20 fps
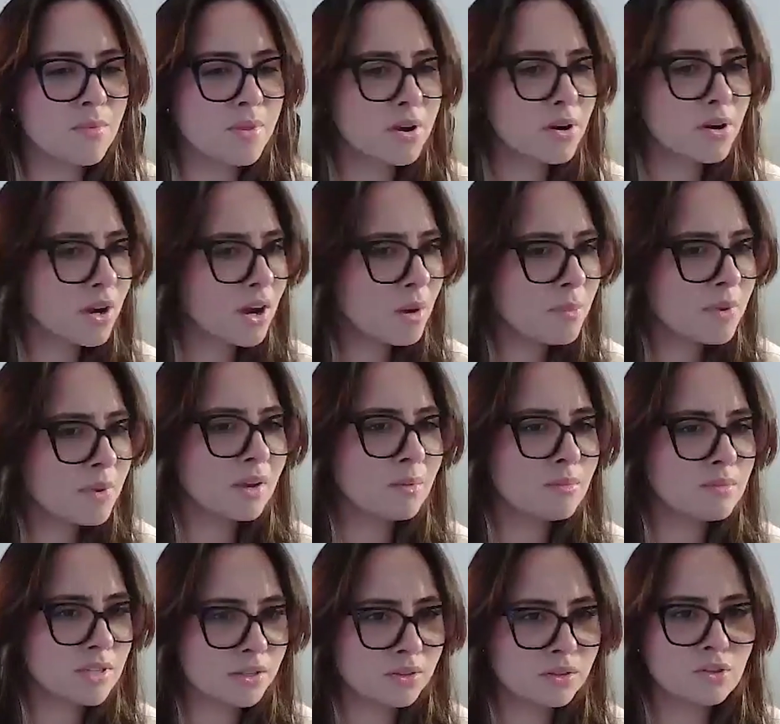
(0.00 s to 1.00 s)
They're coming,
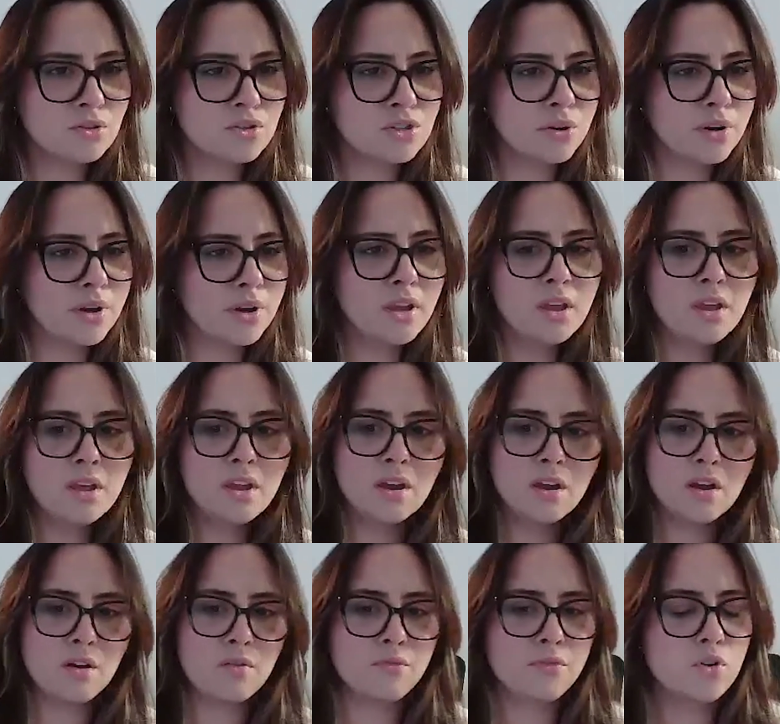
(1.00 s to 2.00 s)
I'm telling you, Jerry,
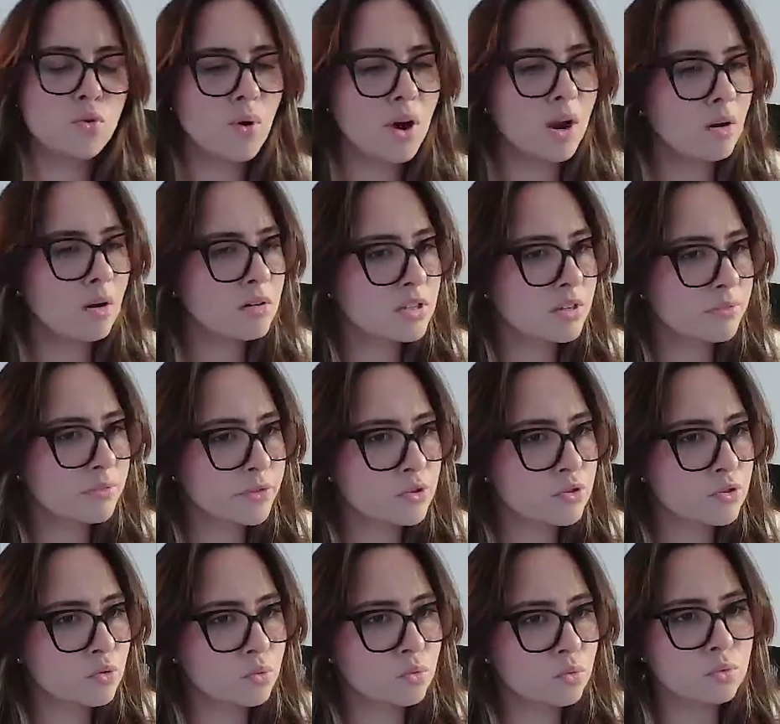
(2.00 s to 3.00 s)
a few hours after
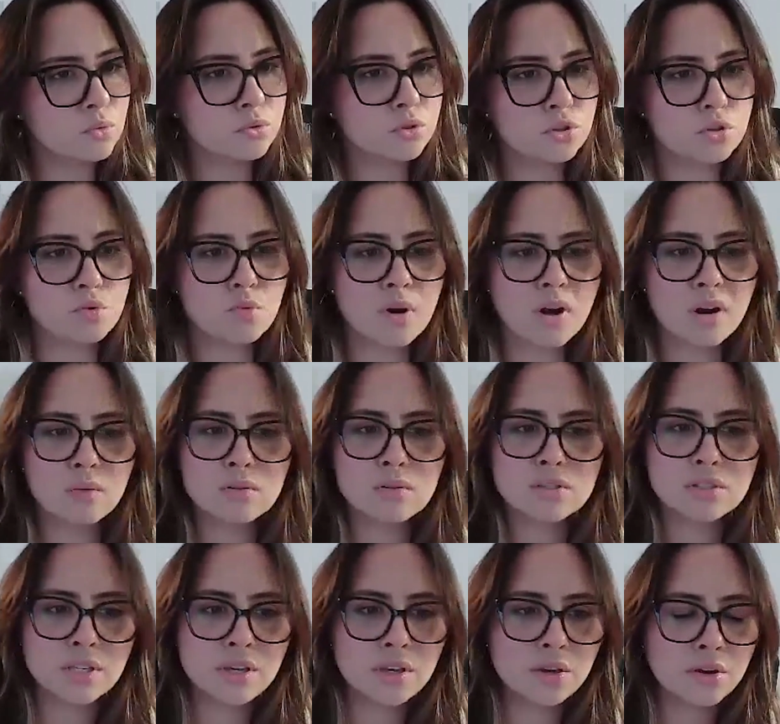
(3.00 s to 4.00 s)
school, 2
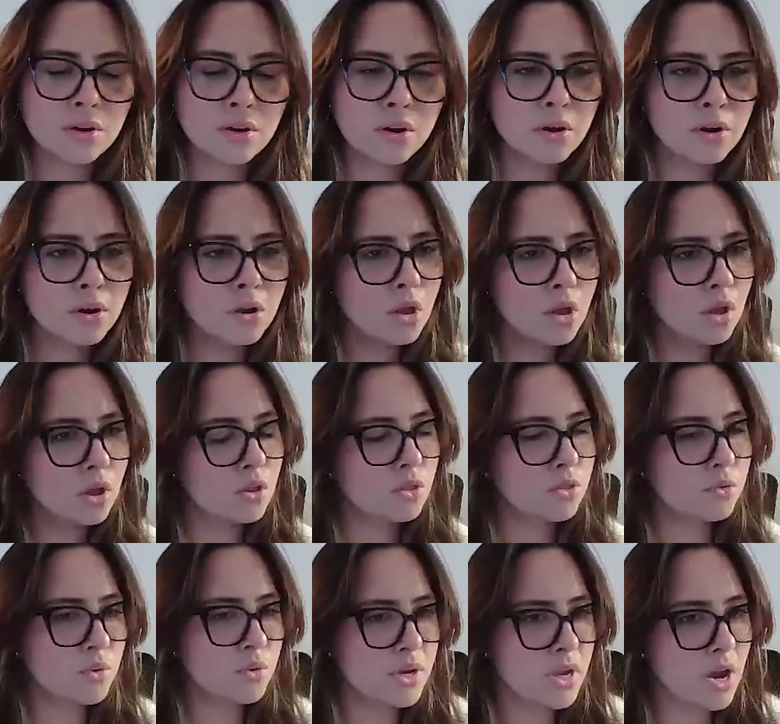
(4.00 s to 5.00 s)
hours here,
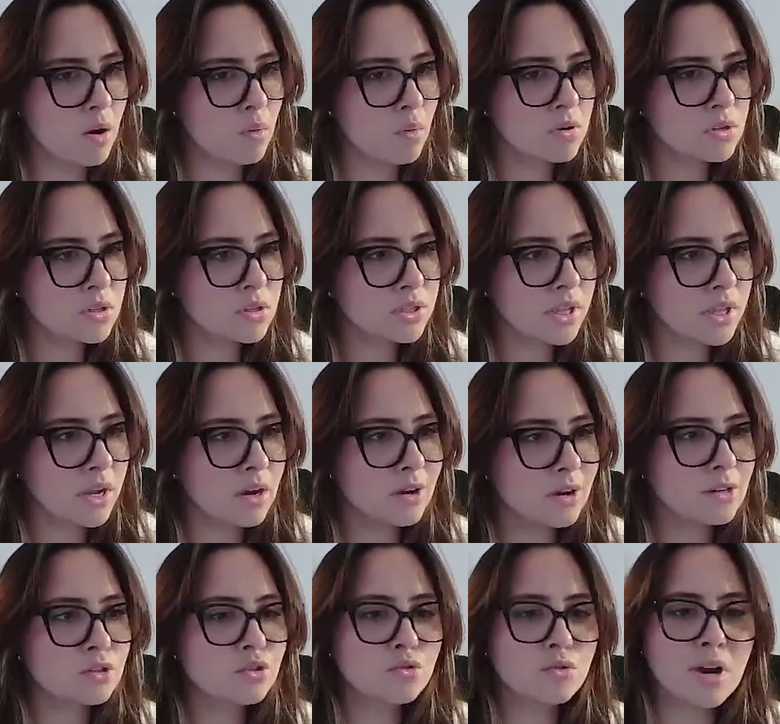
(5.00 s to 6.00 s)
3 hours
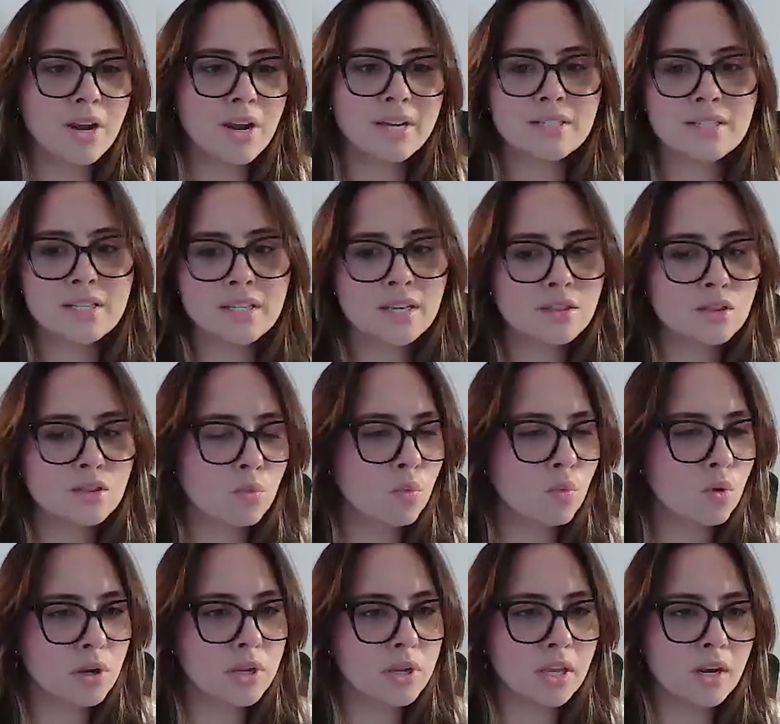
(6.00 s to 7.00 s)
there, trying to get the
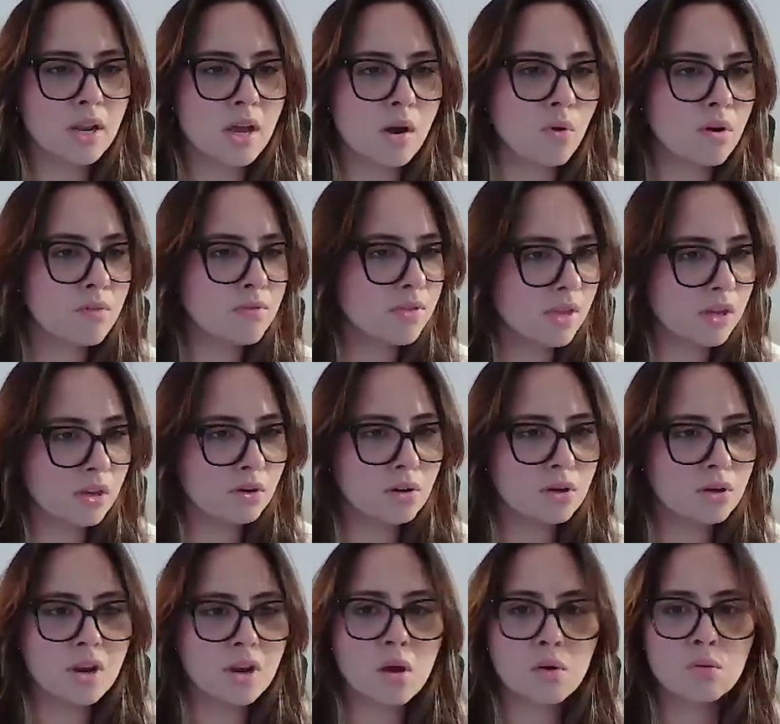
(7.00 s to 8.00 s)
work in however they could,
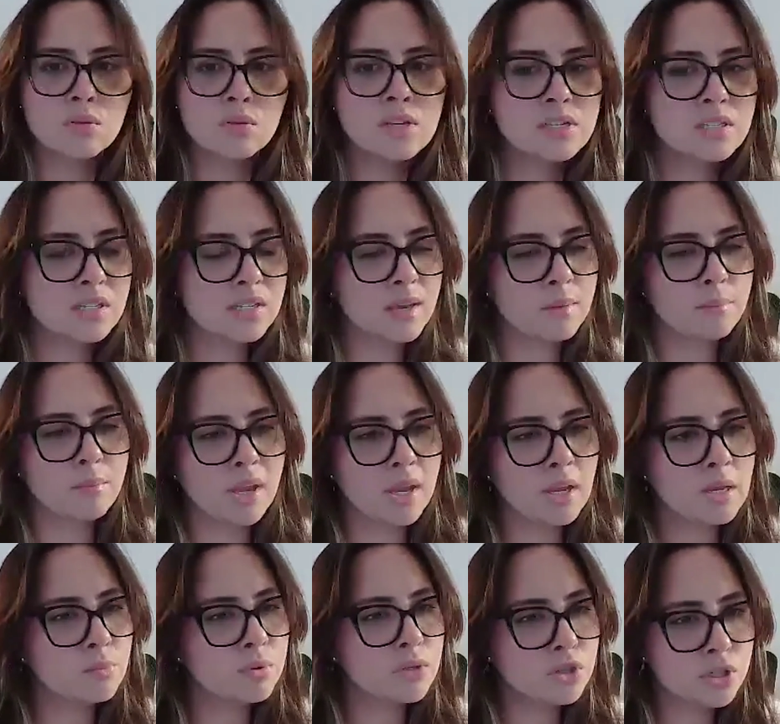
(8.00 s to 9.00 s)
not only to get paid,
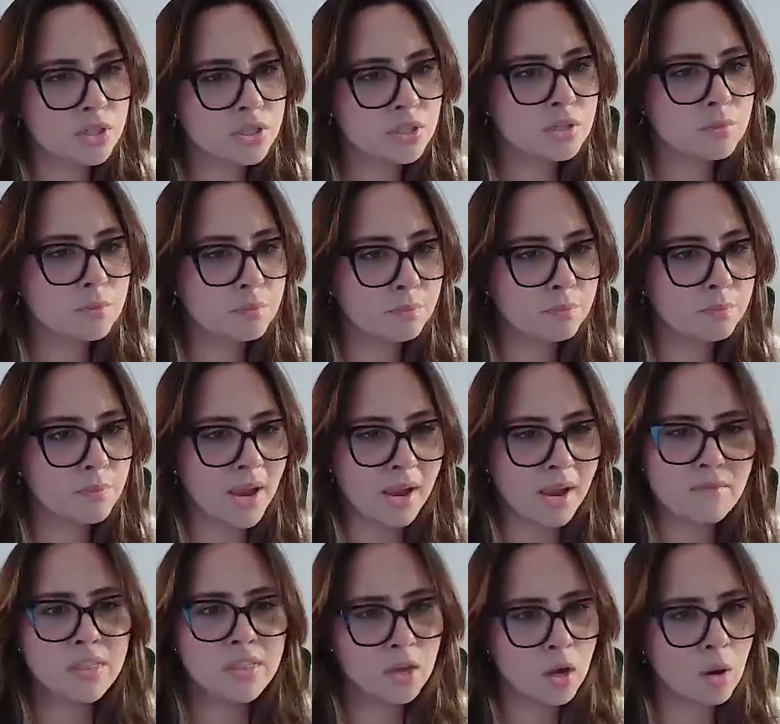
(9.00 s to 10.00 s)
but just to have
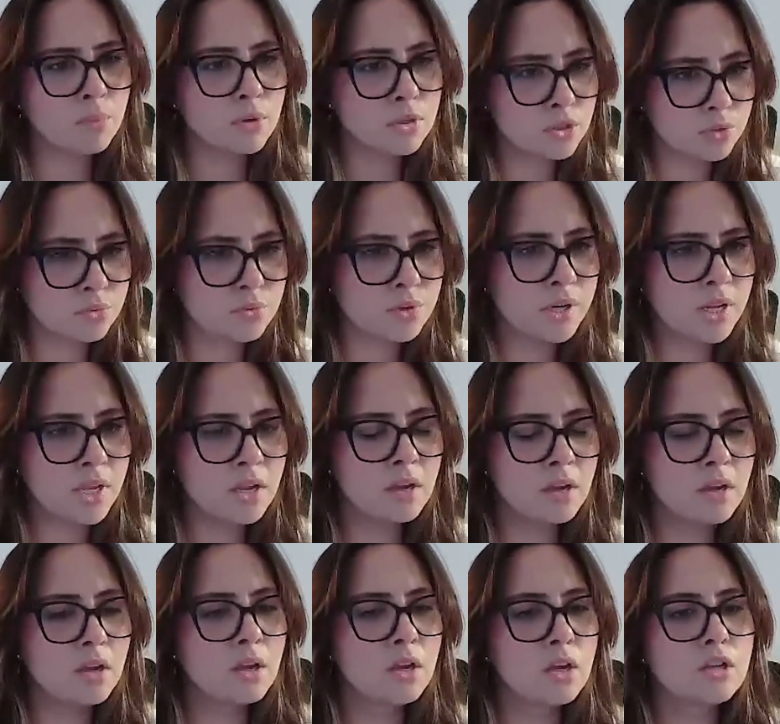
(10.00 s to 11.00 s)
the opportunity
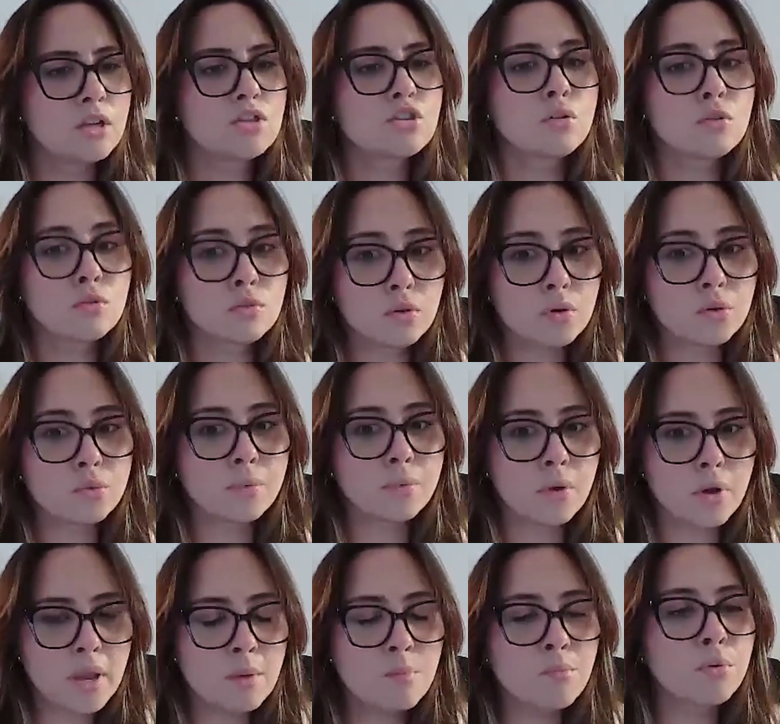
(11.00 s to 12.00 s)
to
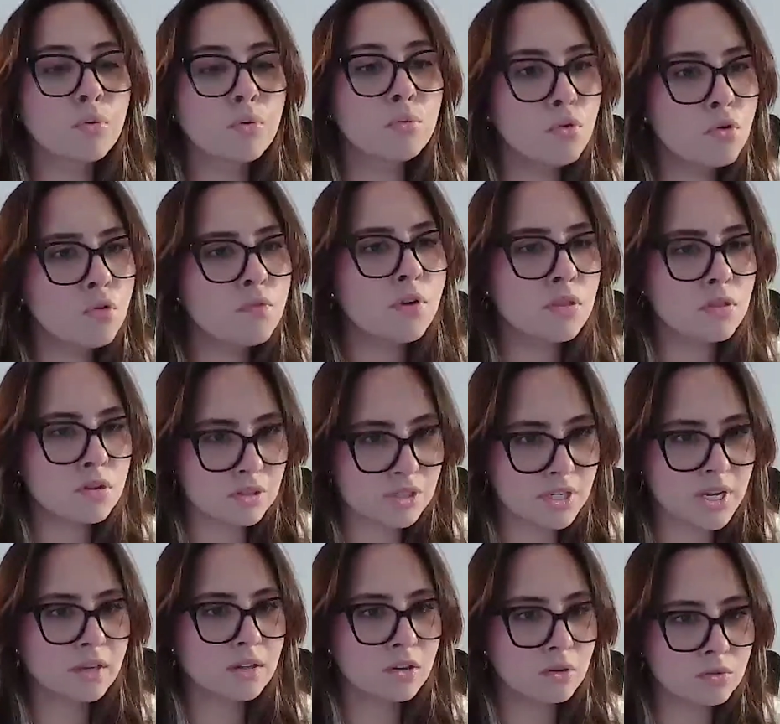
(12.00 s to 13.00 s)
improve on their
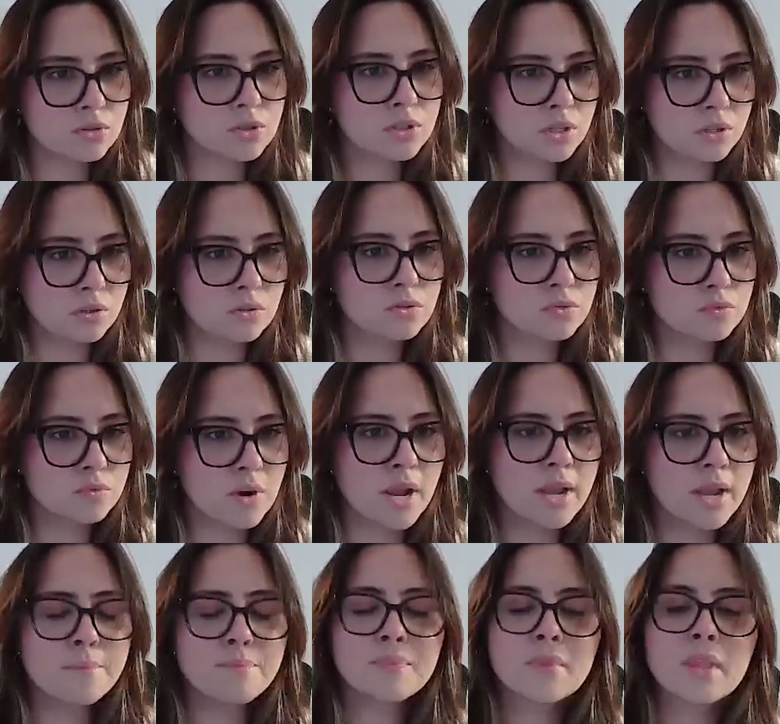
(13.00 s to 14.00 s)
technical skills, right?